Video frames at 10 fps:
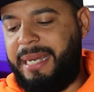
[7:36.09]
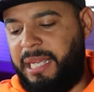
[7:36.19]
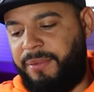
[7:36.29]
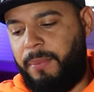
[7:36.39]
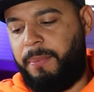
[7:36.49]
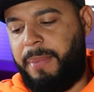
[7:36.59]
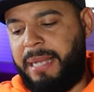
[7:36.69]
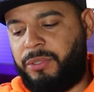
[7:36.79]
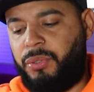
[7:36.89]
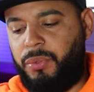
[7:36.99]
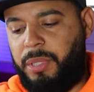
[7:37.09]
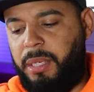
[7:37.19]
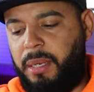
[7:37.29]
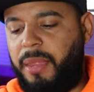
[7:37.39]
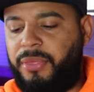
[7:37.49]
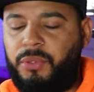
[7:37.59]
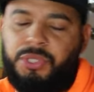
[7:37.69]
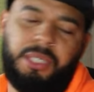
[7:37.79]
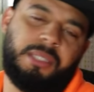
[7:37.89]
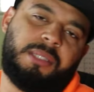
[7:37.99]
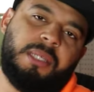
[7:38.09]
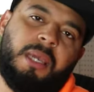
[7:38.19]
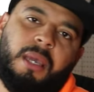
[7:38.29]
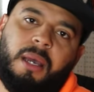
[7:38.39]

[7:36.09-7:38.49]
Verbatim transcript: And even back to the enthusiast